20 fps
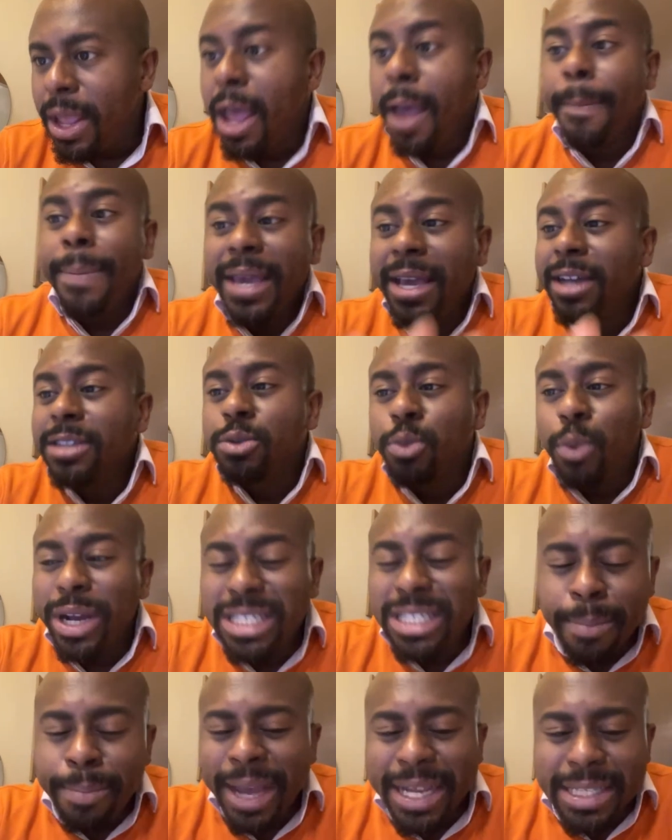Because what's
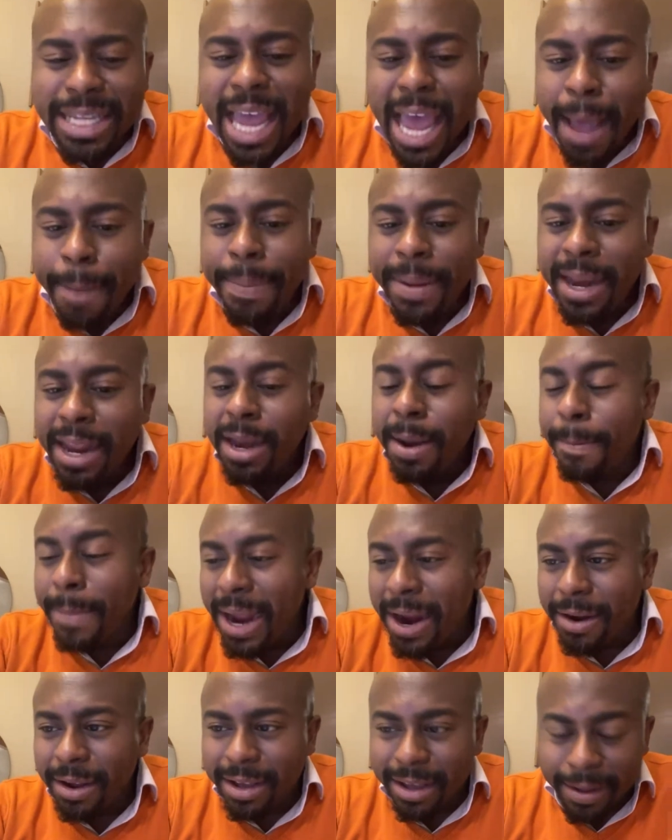about to happen in
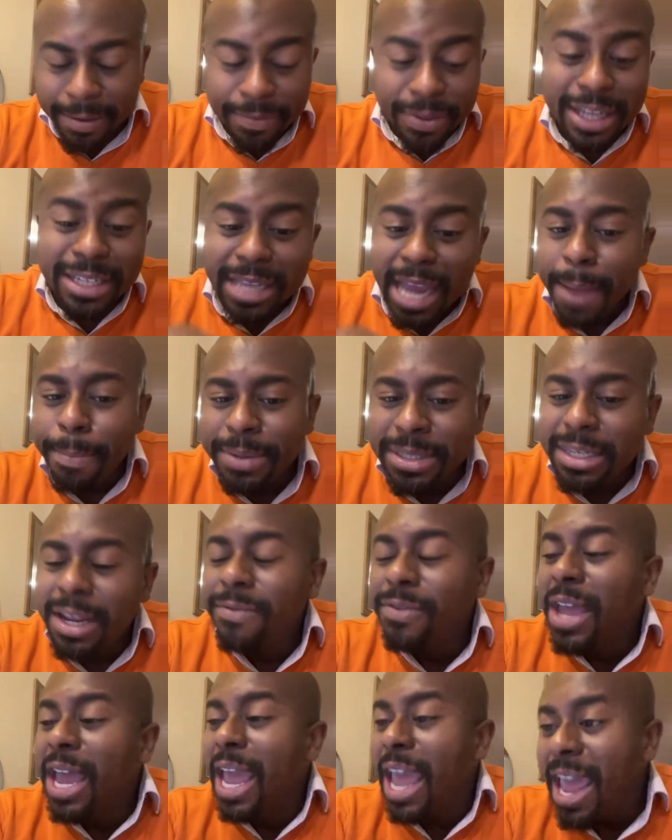America, the type of stuff
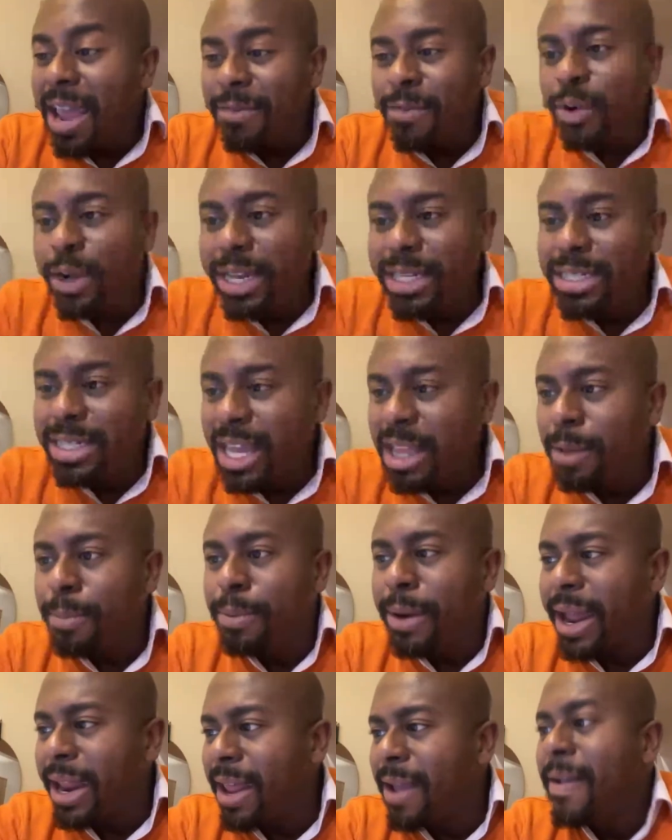that Avery is
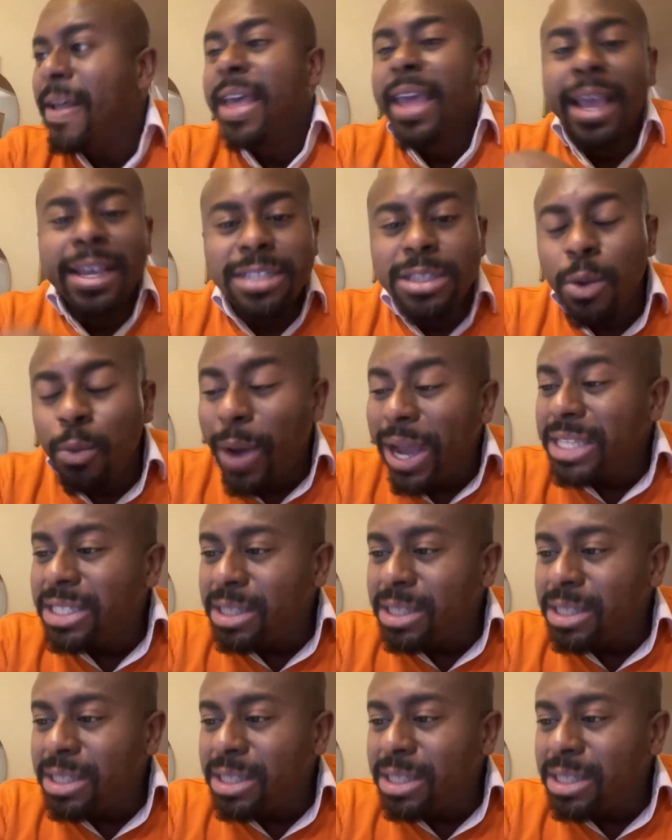celebrating, is the white